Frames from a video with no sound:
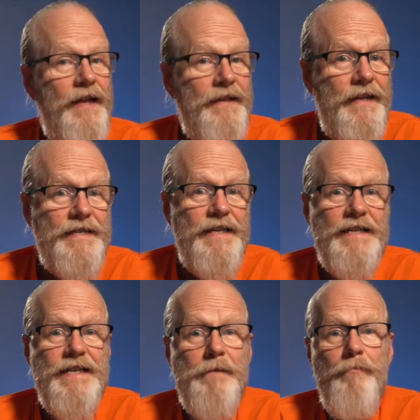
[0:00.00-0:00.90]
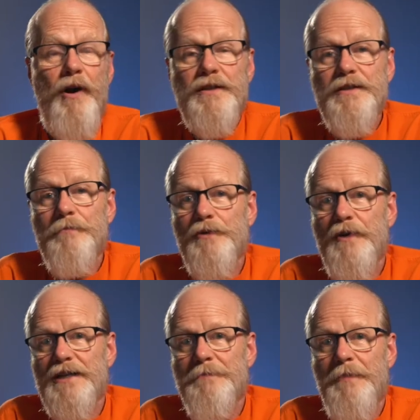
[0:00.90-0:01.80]
This is impossible to
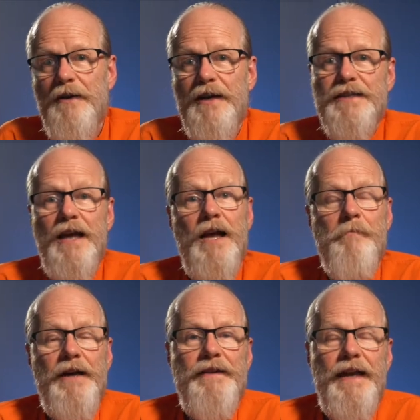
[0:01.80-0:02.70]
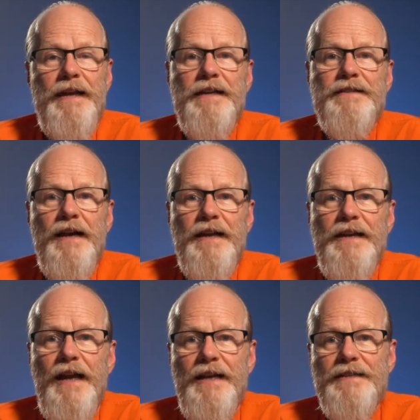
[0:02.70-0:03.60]
experience by taking
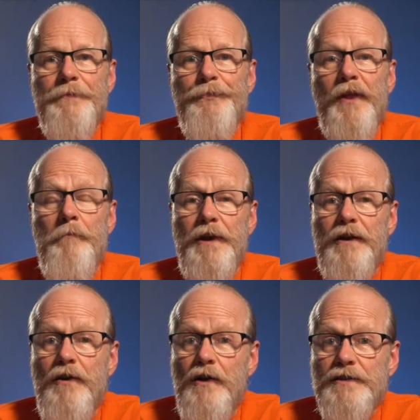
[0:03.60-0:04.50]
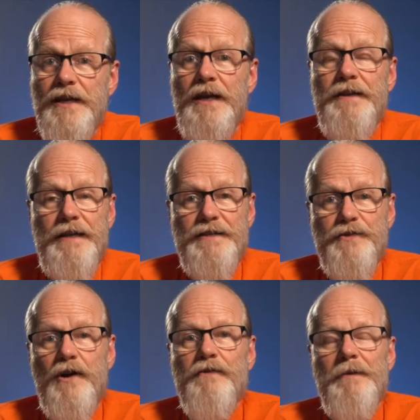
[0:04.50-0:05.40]
psychedelics because they are
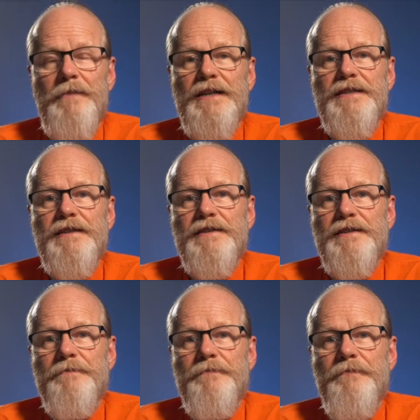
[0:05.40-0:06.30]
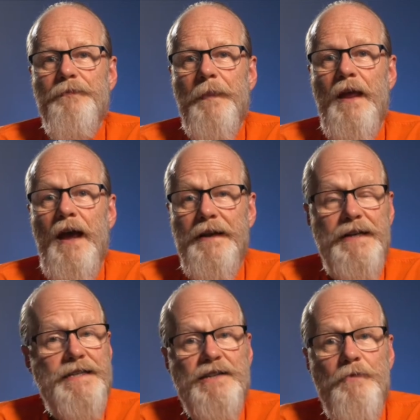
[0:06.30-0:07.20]
strong vibrations. And
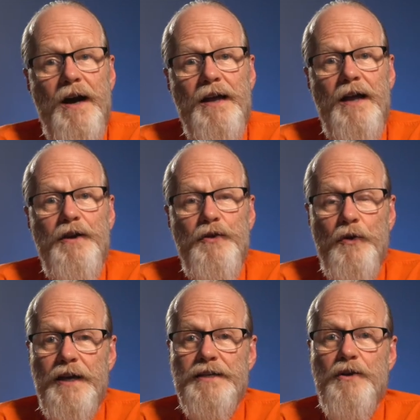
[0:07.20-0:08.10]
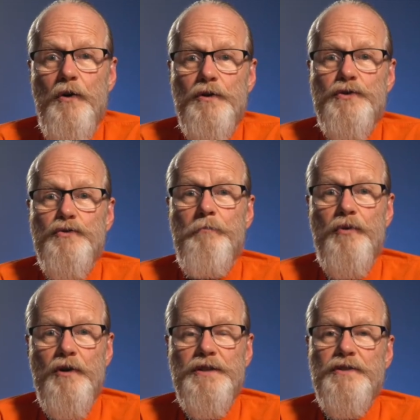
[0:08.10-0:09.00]
this is why yogis go through a
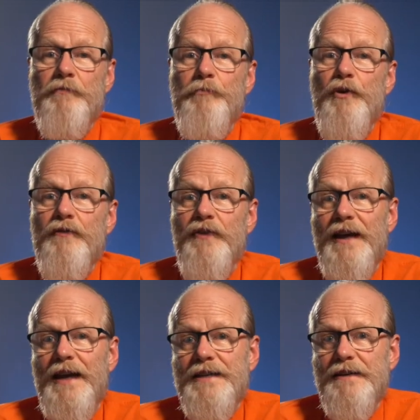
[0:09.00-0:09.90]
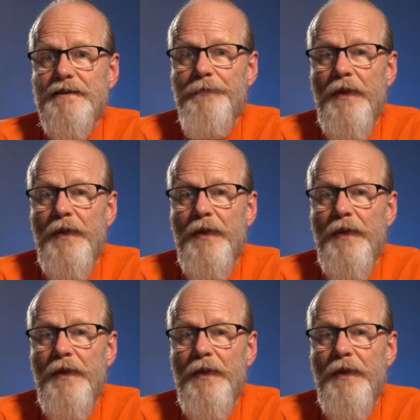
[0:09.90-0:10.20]
process of purification.